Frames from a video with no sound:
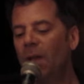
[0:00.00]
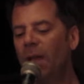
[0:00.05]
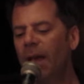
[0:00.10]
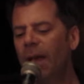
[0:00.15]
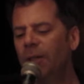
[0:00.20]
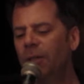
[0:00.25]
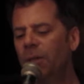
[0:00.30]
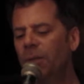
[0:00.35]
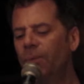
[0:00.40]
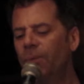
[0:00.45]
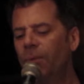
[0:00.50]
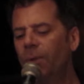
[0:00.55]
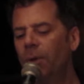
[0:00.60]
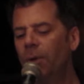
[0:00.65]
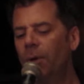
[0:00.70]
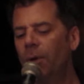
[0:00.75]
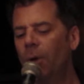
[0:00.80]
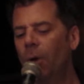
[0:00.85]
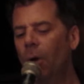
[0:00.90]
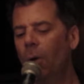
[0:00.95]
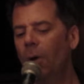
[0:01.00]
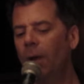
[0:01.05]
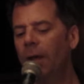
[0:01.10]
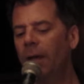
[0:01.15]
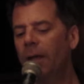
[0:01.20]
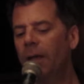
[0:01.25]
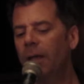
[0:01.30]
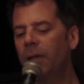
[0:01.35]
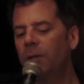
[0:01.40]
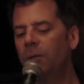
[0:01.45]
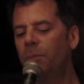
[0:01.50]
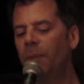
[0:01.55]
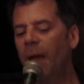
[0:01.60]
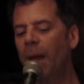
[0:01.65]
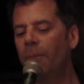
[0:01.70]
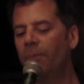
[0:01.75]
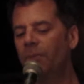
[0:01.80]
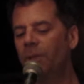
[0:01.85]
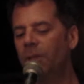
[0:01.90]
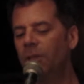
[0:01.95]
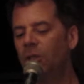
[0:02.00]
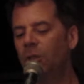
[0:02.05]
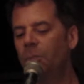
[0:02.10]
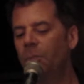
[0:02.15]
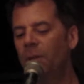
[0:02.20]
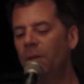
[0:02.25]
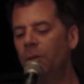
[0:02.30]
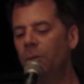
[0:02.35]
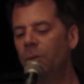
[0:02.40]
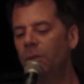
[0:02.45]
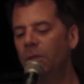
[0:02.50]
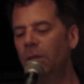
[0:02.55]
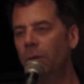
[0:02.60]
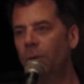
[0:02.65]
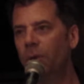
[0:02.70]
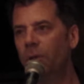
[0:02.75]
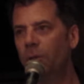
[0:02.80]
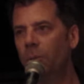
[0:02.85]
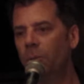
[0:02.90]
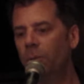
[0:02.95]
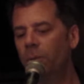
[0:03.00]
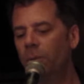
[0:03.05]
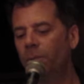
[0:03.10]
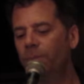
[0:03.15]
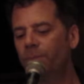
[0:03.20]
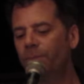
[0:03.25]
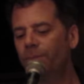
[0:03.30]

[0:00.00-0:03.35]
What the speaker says: as if knowing his pamphlet speak was irritable.